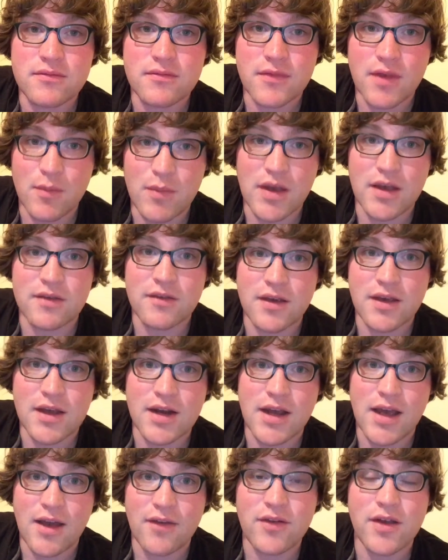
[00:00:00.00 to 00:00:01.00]
amazing
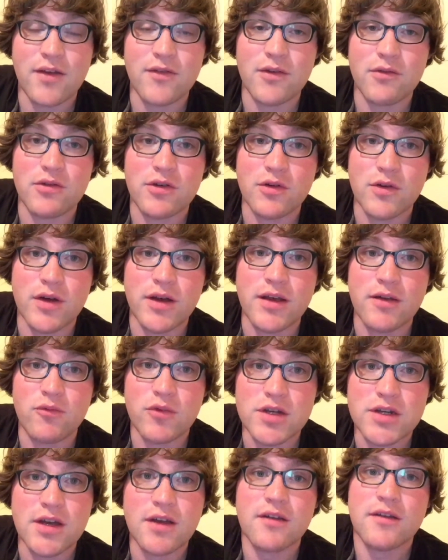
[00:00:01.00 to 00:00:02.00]
and I have to have every toy, in
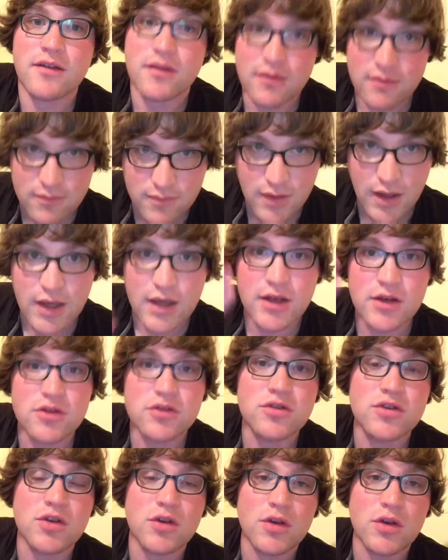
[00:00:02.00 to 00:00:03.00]
which case I
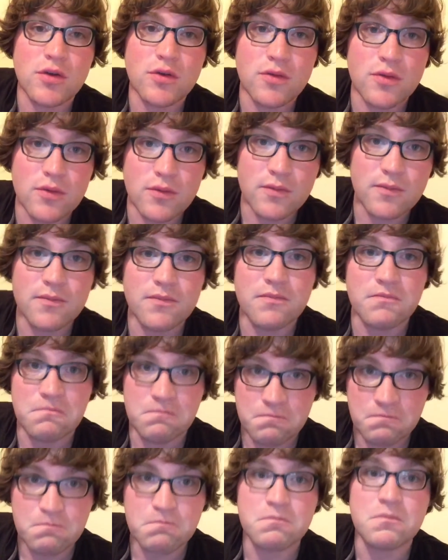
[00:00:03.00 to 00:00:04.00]
can show you
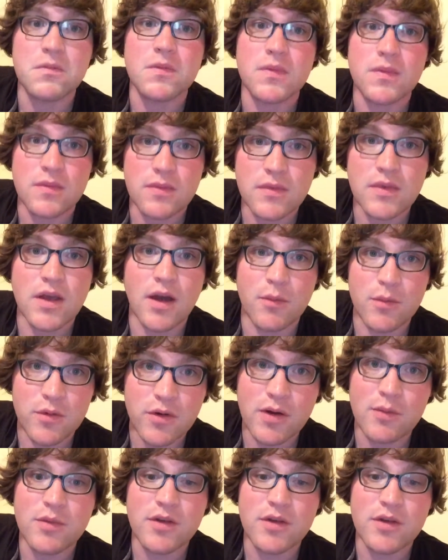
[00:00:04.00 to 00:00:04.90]
Kamen Rider